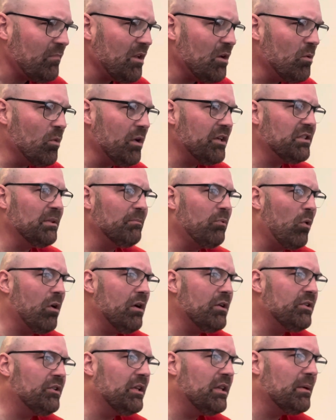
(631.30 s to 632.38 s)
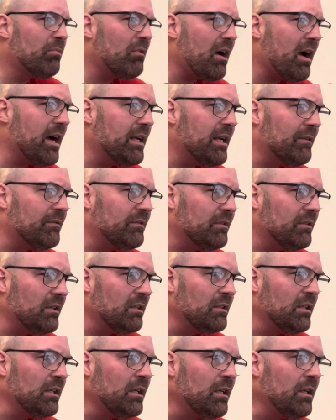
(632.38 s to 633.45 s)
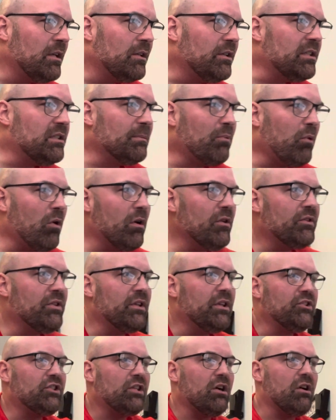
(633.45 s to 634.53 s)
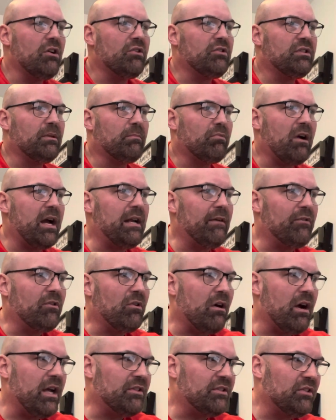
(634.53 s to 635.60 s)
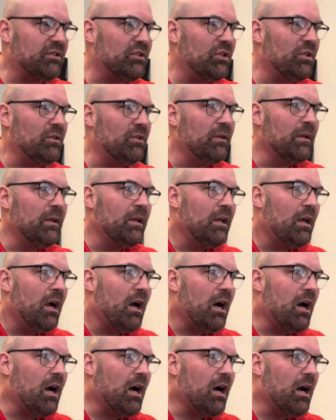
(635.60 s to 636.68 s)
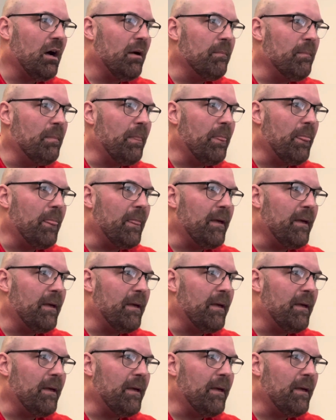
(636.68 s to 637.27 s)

What is important to the bride of, is important to the church, the bride of Christ, is to debunk